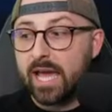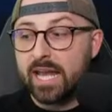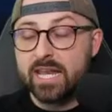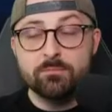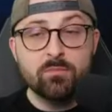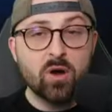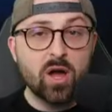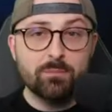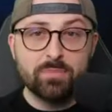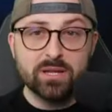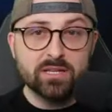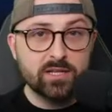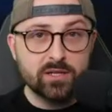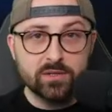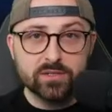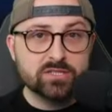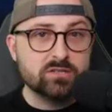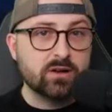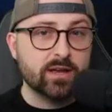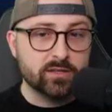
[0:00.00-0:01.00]
And it might be that
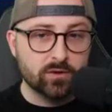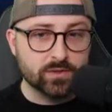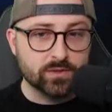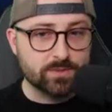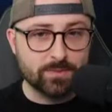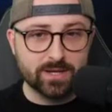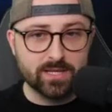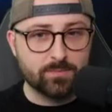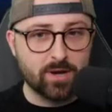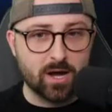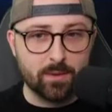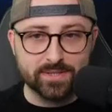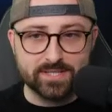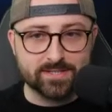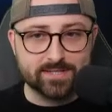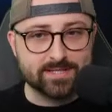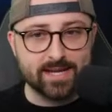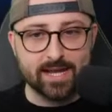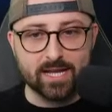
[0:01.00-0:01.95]
you decide not to make the Palmer to